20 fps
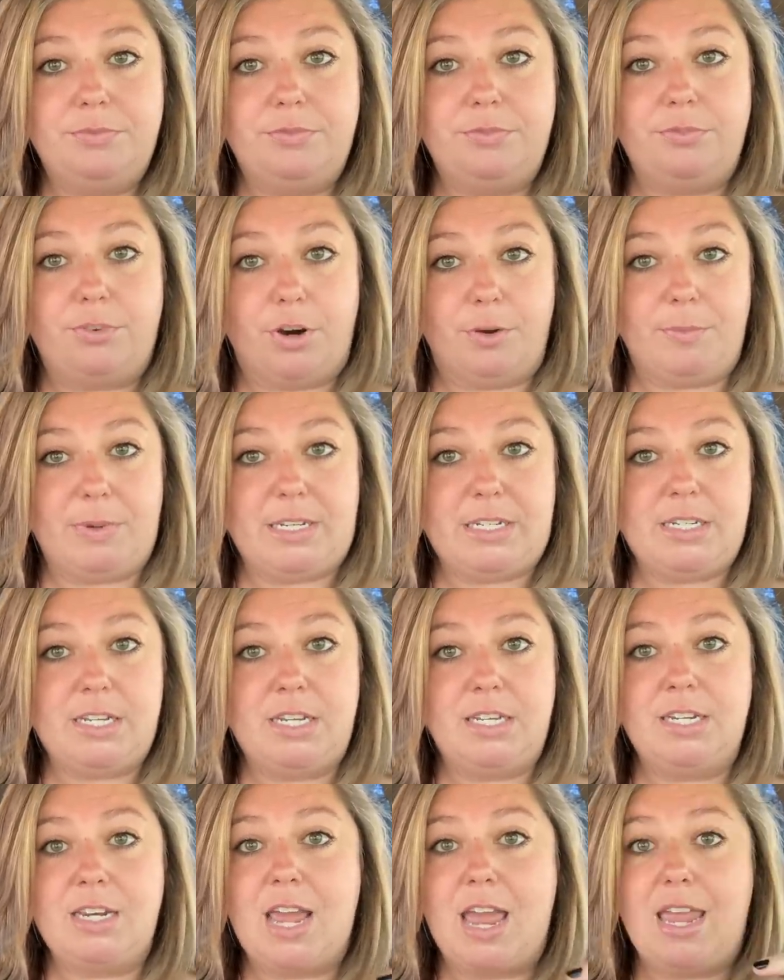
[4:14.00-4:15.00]

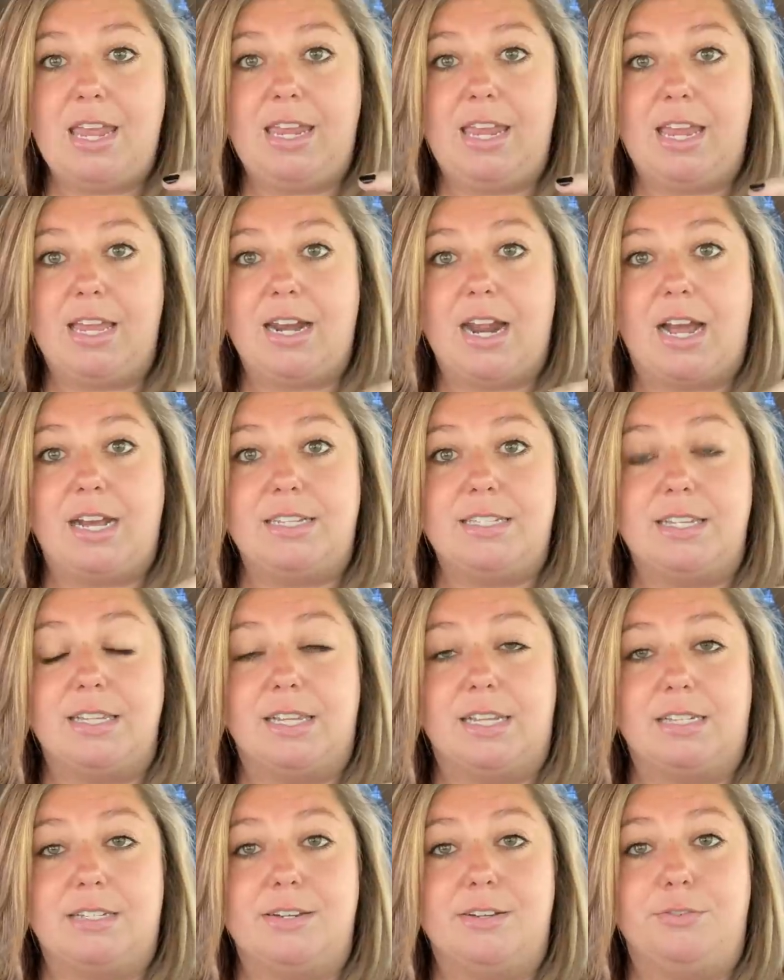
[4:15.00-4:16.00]
Farmington and I
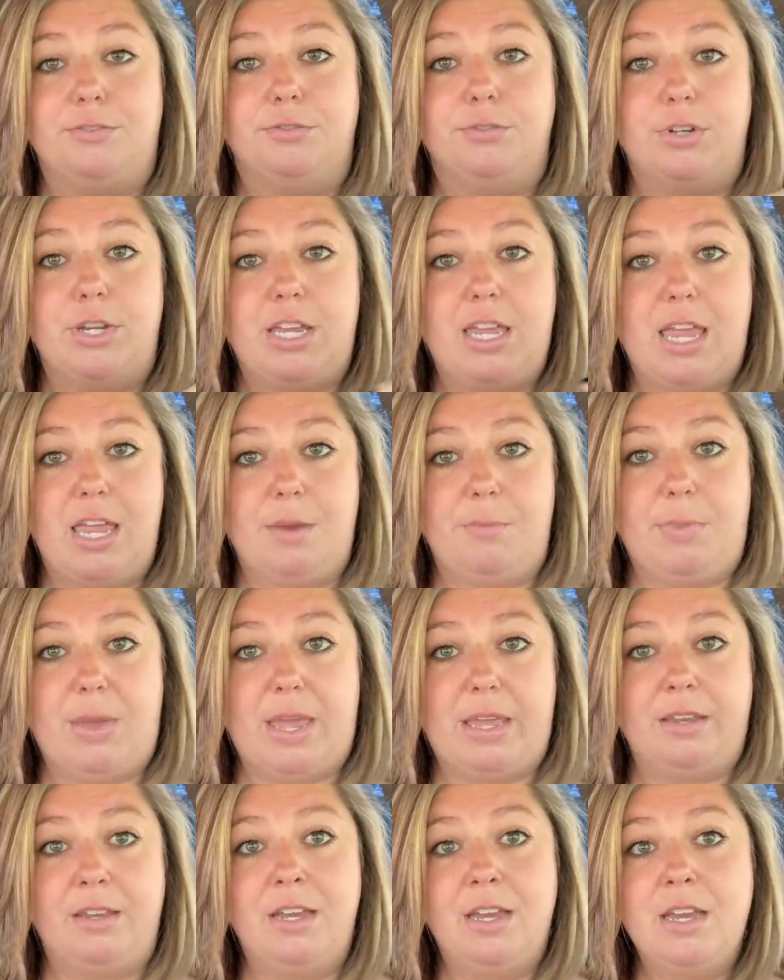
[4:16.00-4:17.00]
selected free
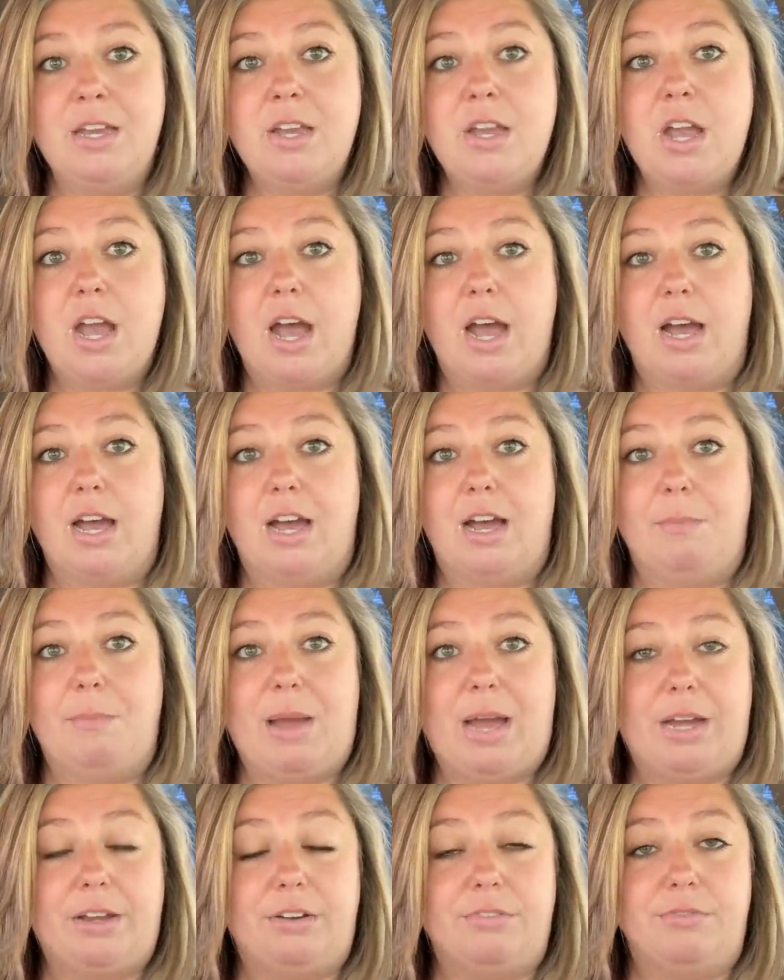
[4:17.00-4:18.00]
camping
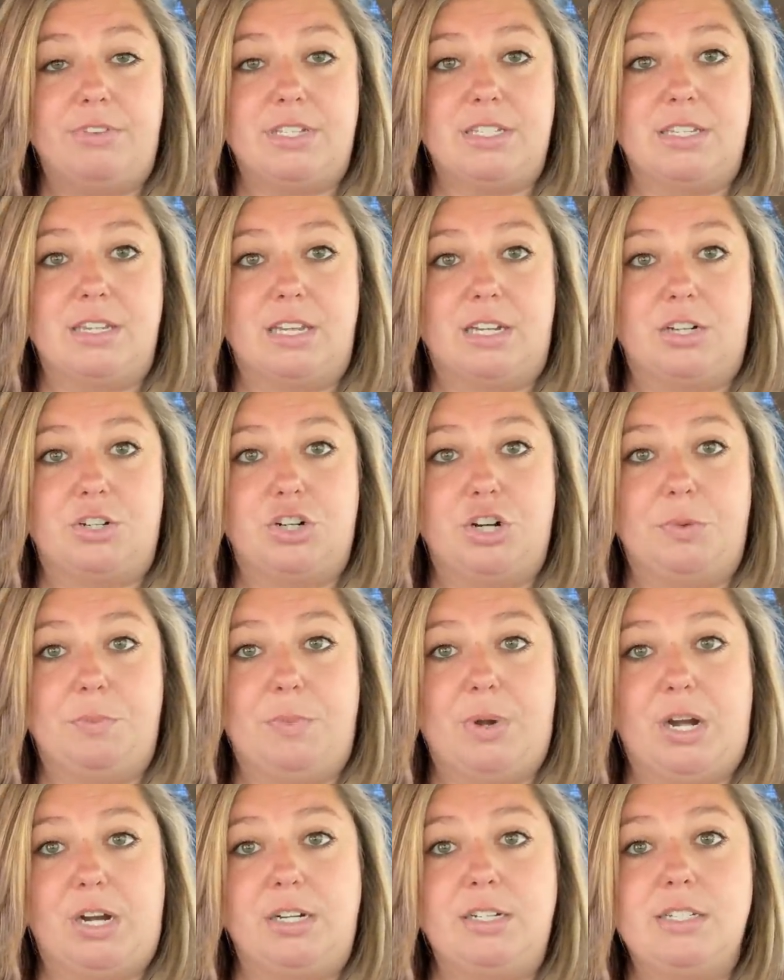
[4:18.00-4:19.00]
out of the selection
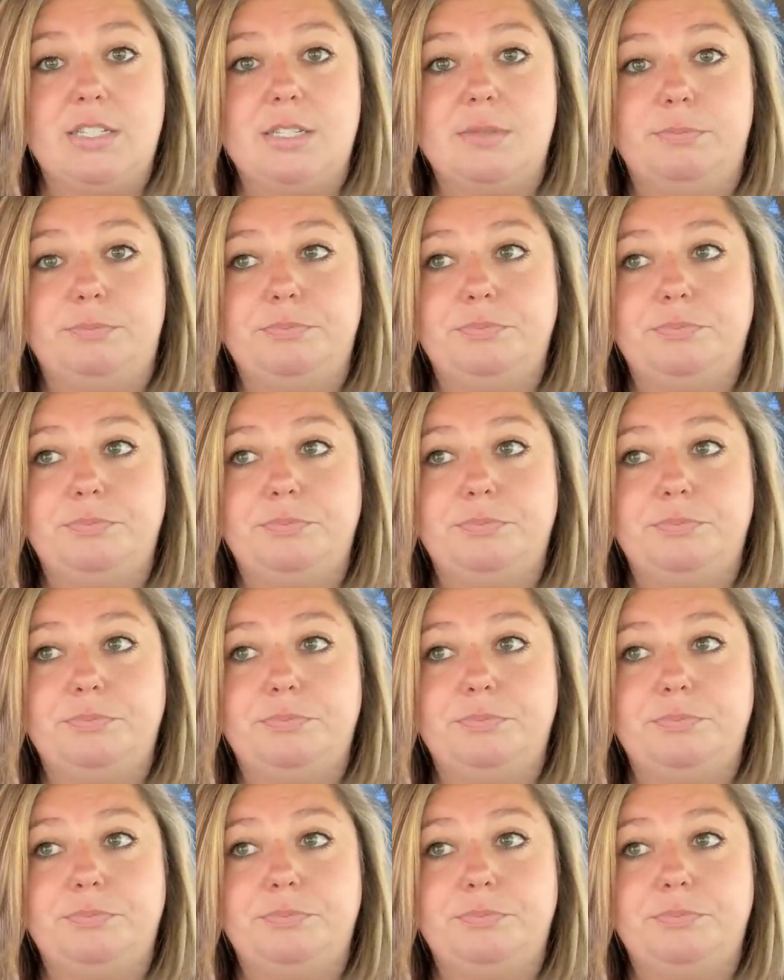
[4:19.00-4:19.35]
box.